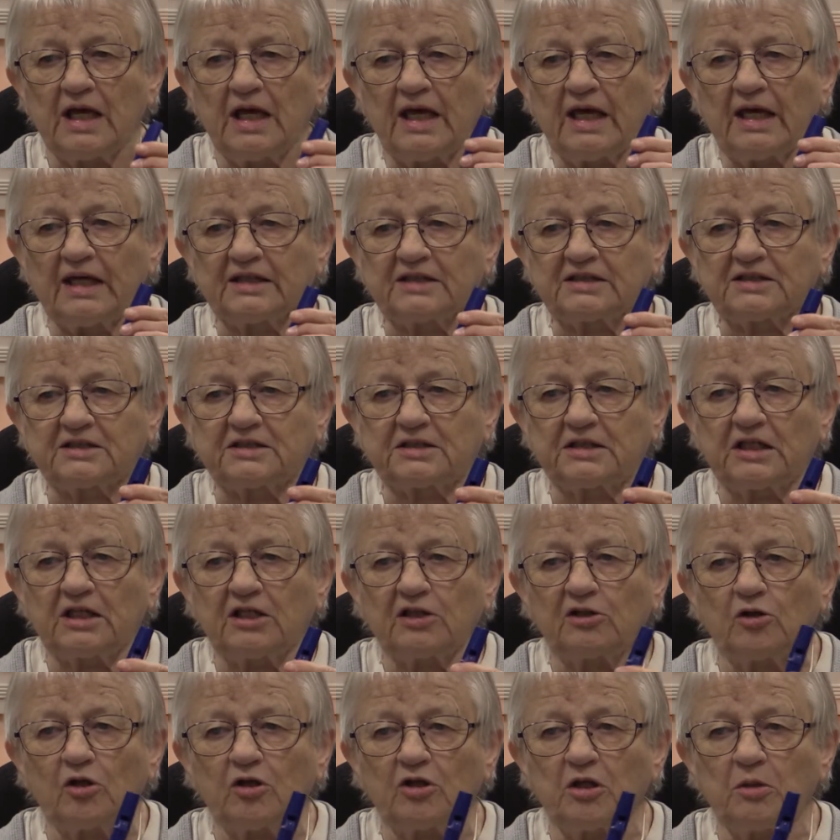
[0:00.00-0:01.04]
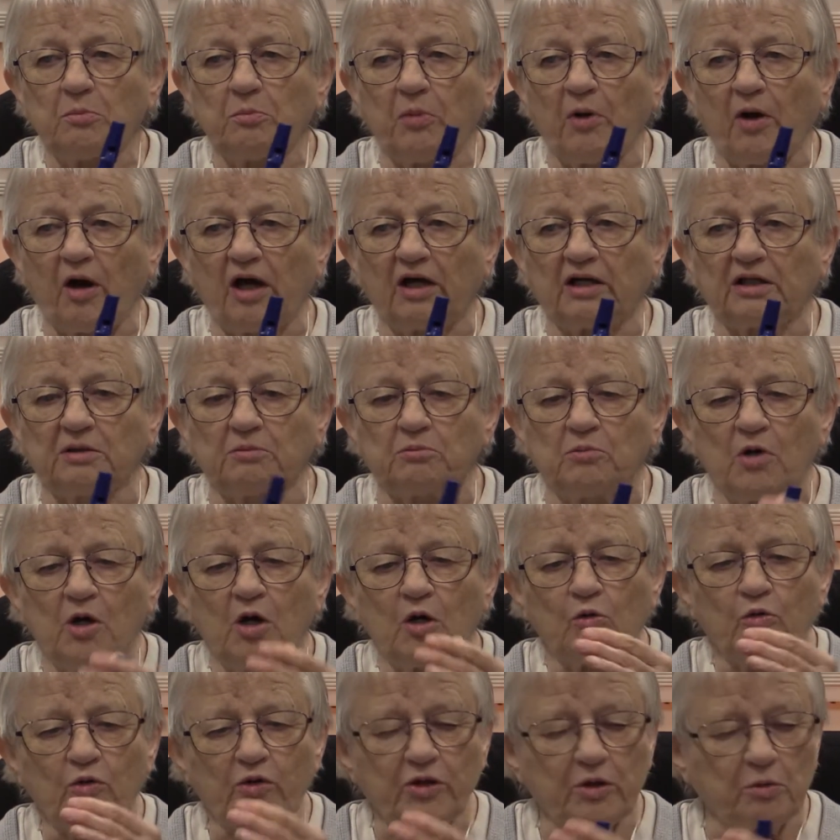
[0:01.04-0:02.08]
it's tin on the bottom
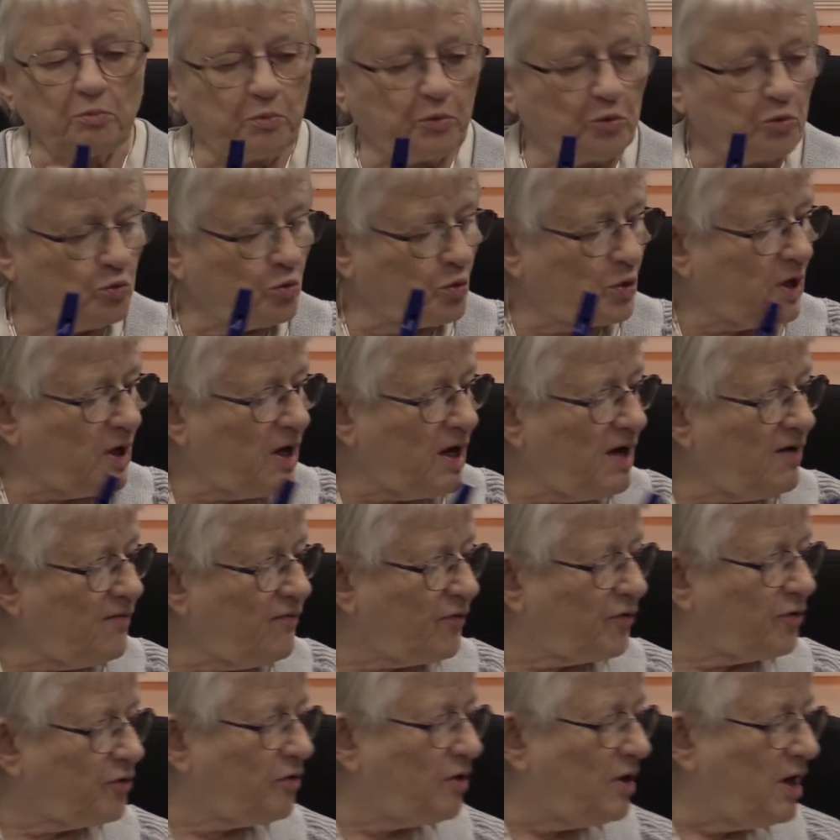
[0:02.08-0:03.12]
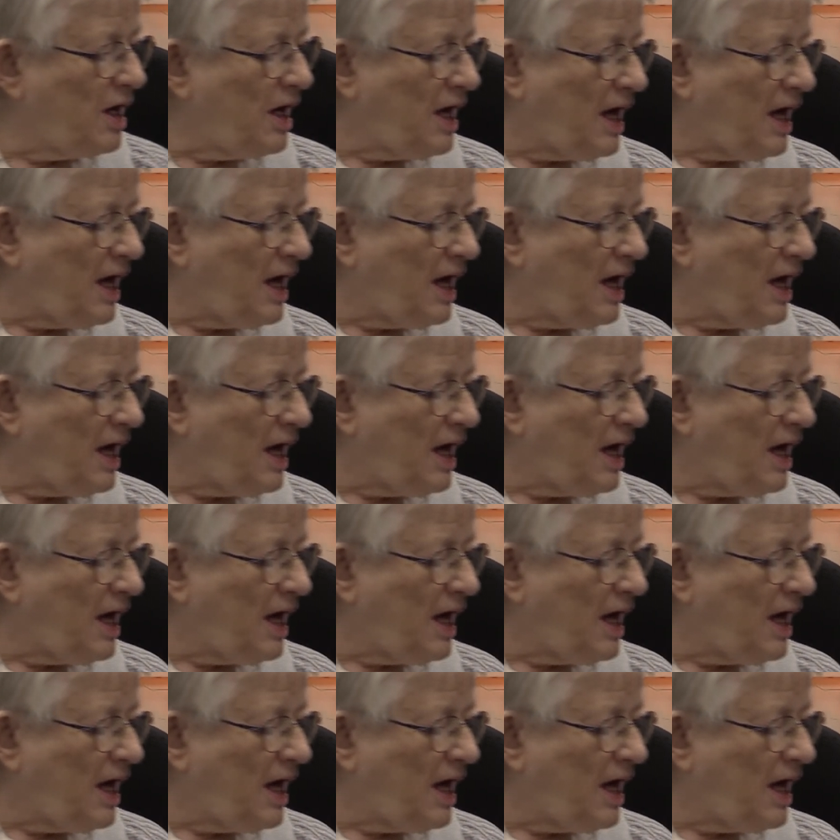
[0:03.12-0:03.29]
with a blue cover.